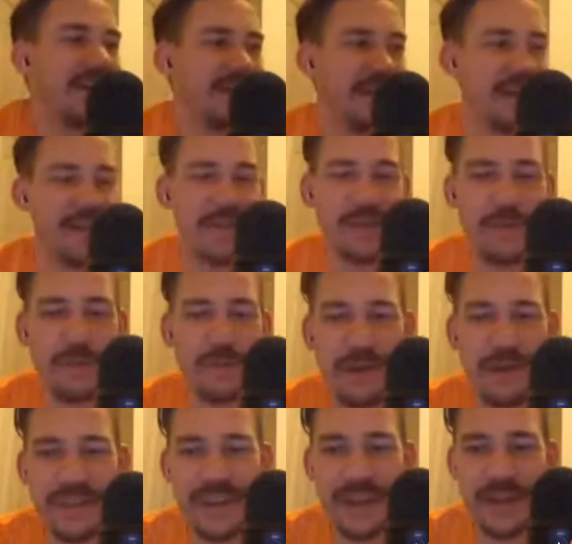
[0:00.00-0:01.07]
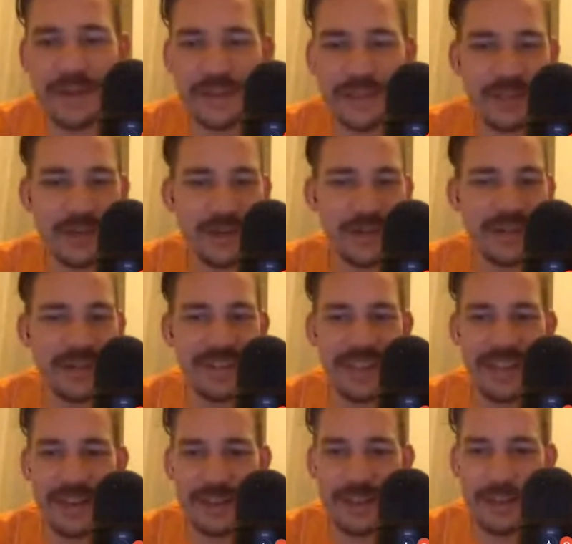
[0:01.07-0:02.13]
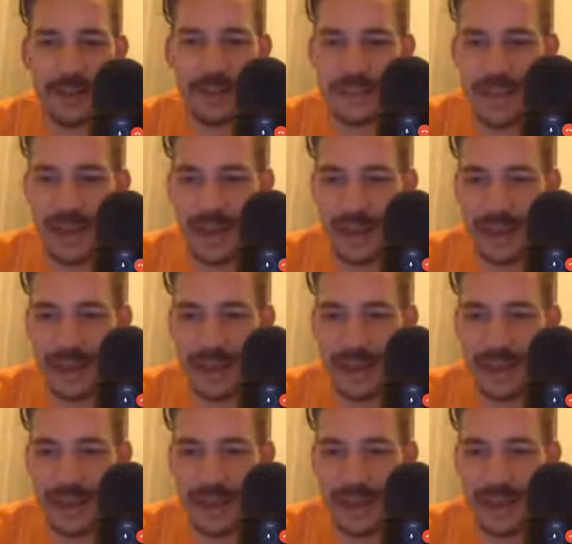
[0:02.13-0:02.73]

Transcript: Like the one that I returned in Utah.